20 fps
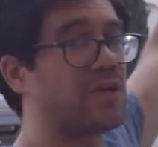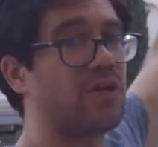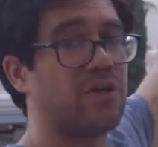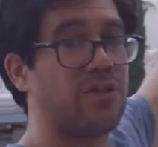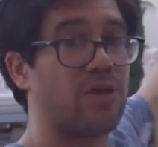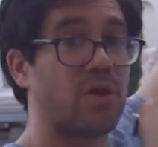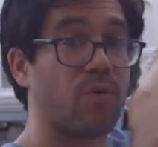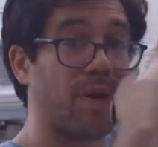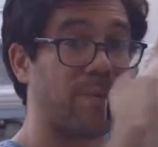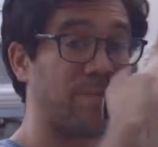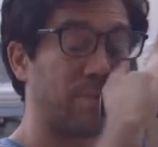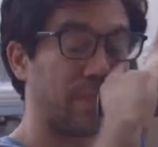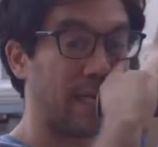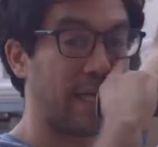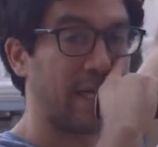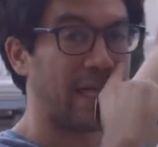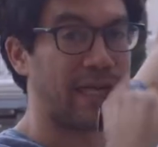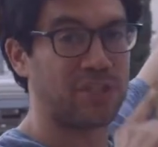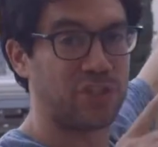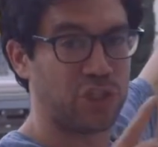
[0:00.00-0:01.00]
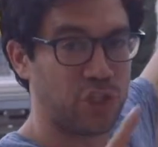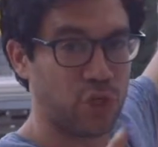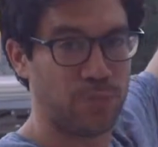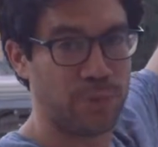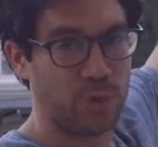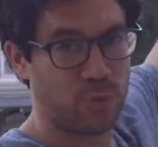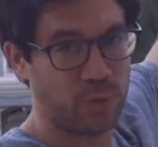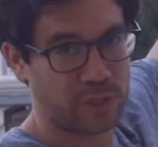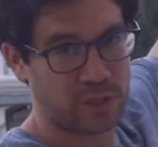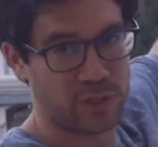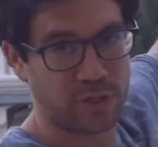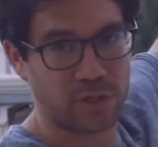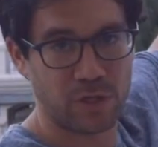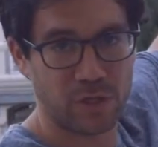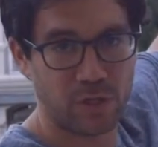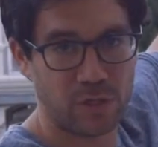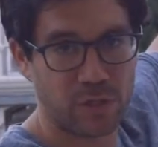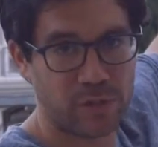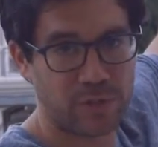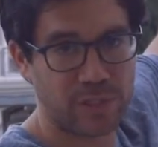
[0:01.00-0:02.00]
on their website and show me what their
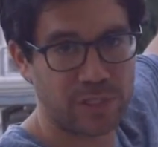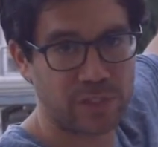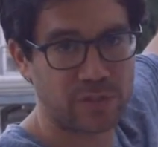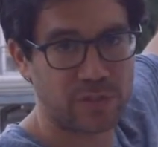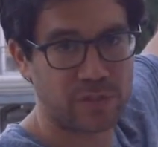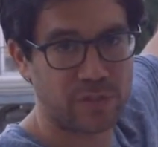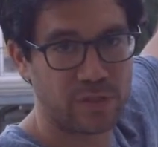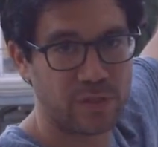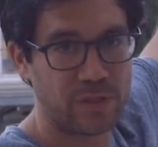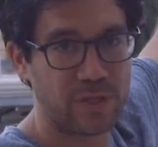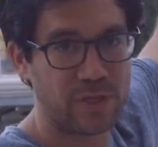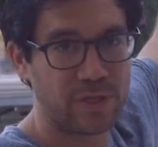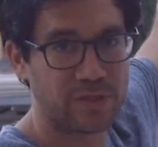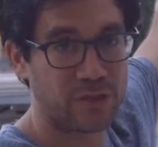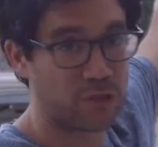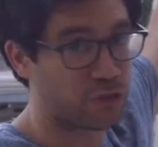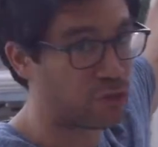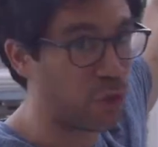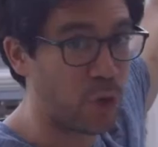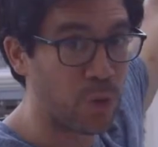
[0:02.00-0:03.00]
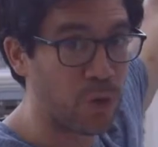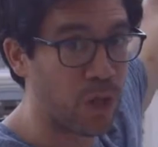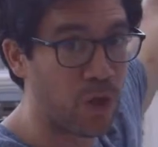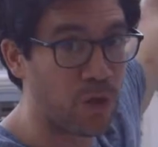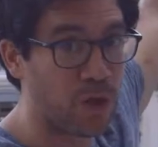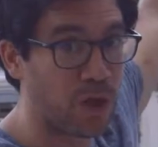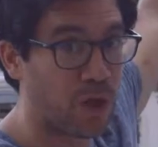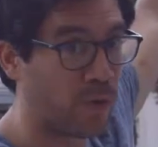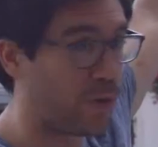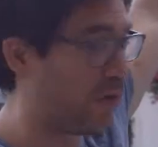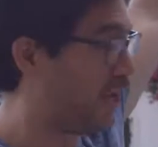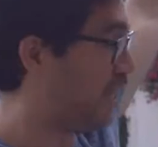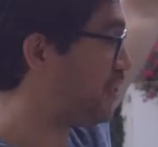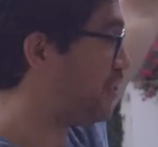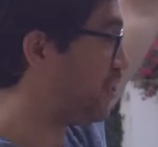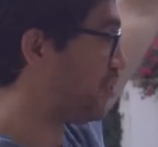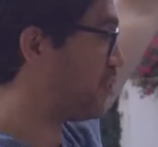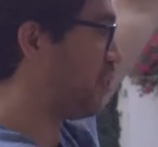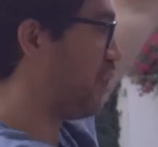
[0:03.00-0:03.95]
logo is. There's no logo. It just